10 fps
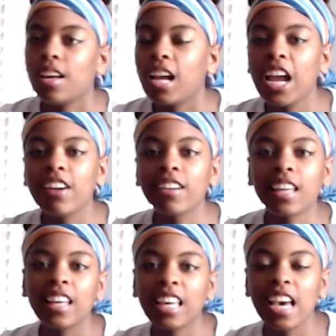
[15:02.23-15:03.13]
Eric
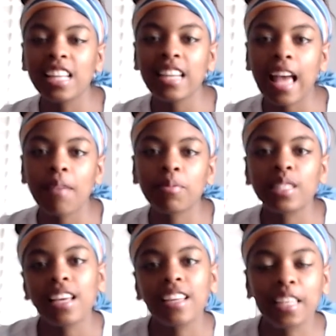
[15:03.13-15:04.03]
kidnaps
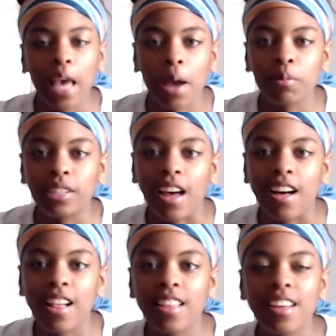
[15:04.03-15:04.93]

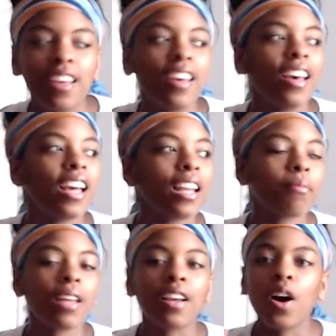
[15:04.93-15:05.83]
Gabrielle. And I'm
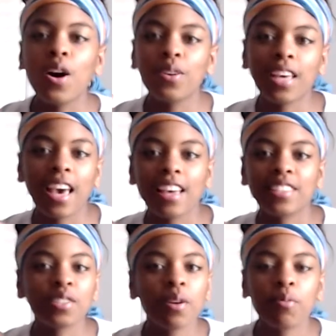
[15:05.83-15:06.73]
like, okay,
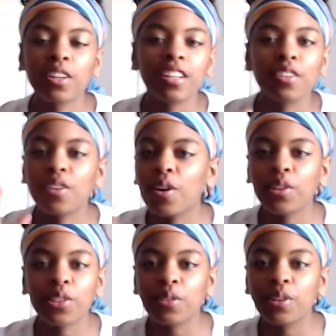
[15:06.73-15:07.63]
so we're going to go
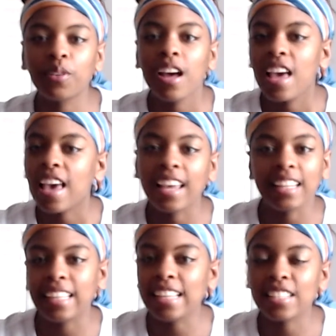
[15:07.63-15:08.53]
through and
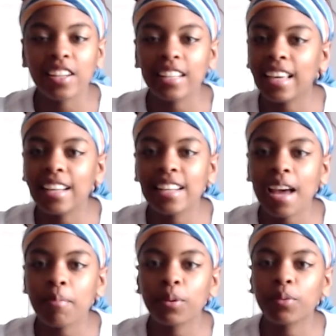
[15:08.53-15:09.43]
he's going to
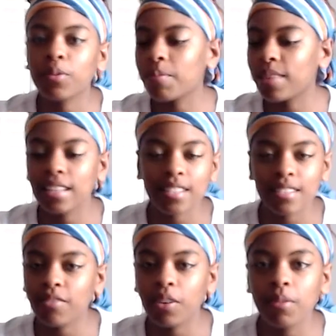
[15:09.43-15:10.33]
kidnap her from this
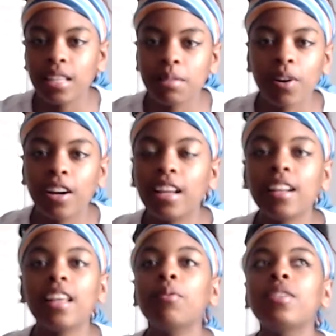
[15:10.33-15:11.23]
part. And
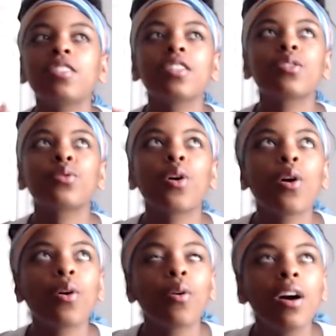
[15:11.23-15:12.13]
it was just
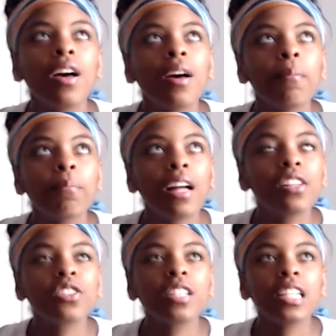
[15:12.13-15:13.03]
so
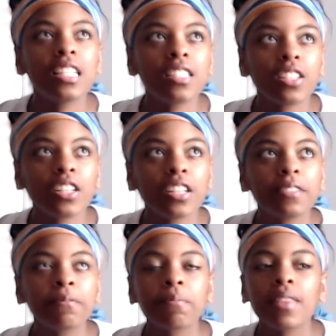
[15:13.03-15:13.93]
much easier
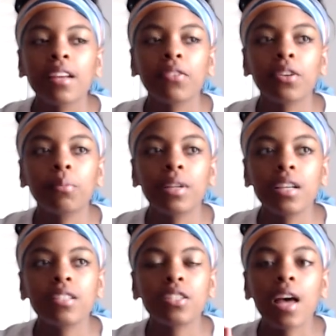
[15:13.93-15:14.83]
for
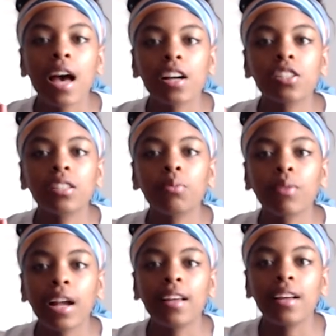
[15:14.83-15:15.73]
me to actually
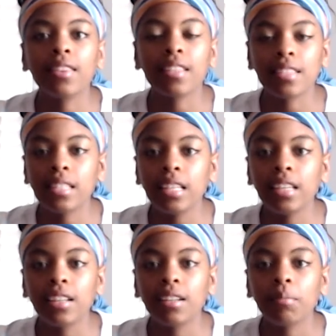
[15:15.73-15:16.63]
write the
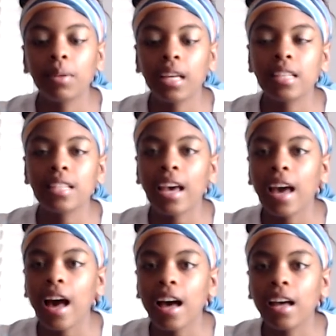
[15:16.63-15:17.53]
scene because I
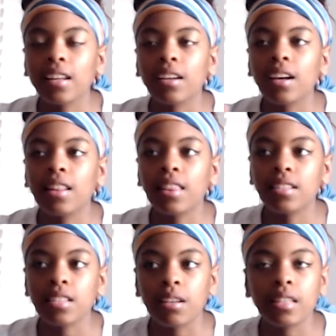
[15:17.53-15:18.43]
had
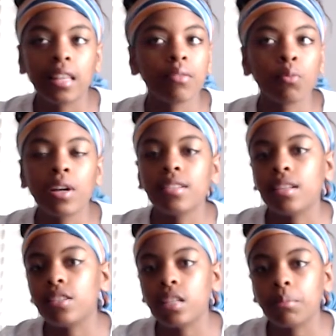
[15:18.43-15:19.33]
the one
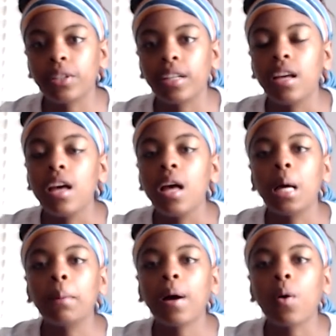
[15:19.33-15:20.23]
sentence summary
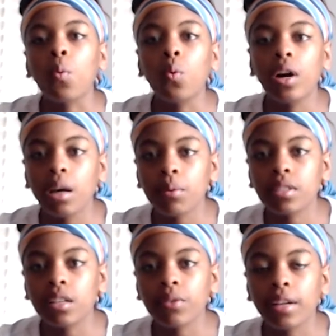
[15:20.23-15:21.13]
about what I was
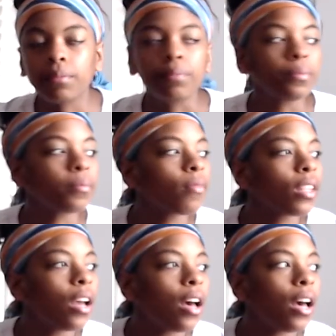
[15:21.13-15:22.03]
going to write.
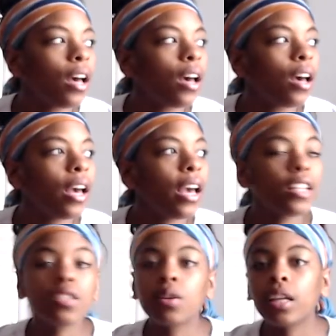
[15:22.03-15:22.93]
And
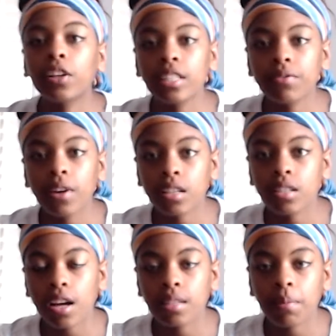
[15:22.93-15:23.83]
so, like, Chris Fox
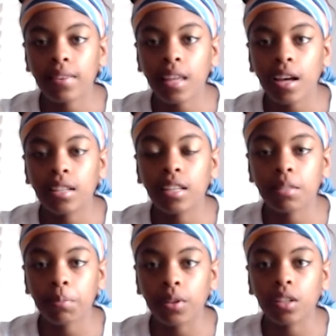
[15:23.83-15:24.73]
talks about that in his book.